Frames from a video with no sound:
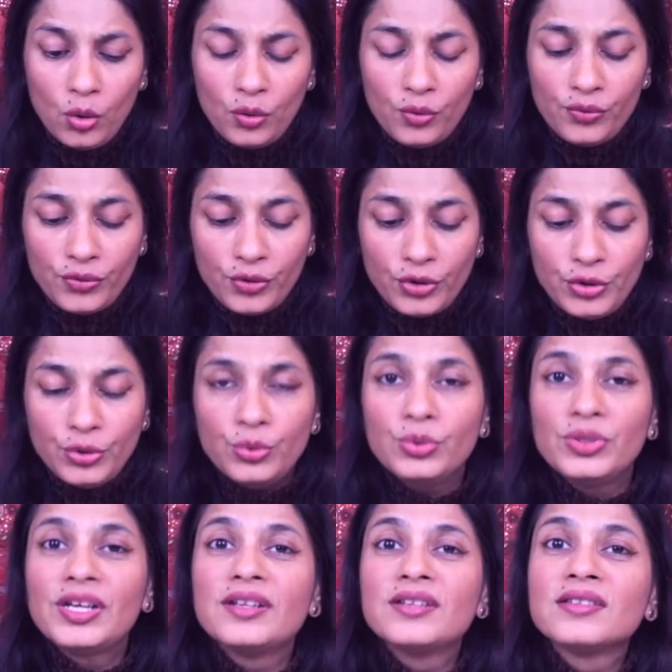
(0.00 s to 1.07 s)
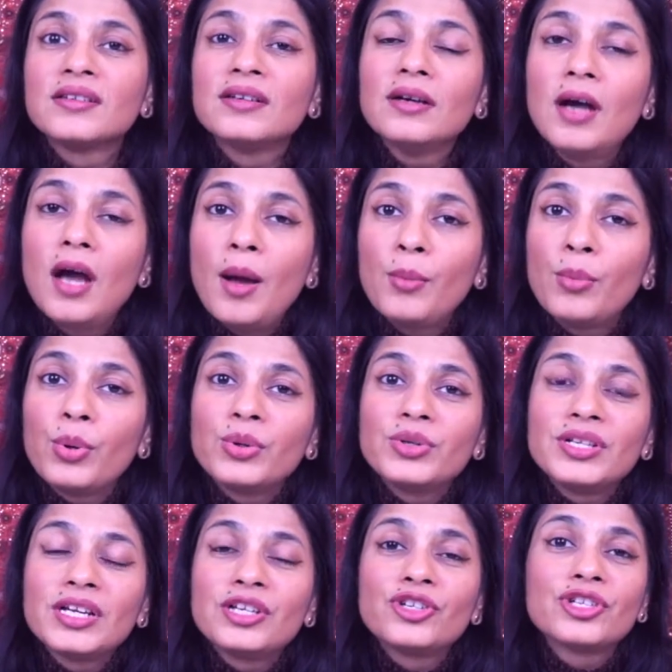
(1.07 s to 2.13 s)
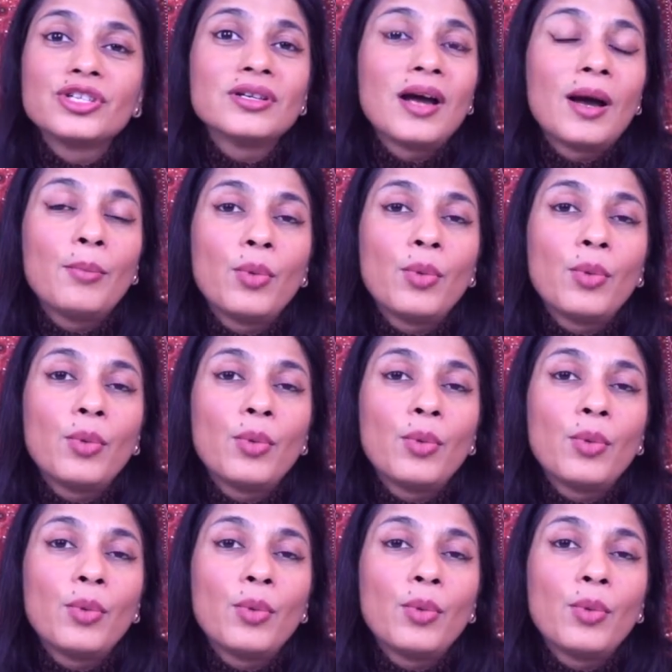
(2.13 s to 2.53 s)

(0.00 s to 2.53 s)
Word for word: good for you there is a protection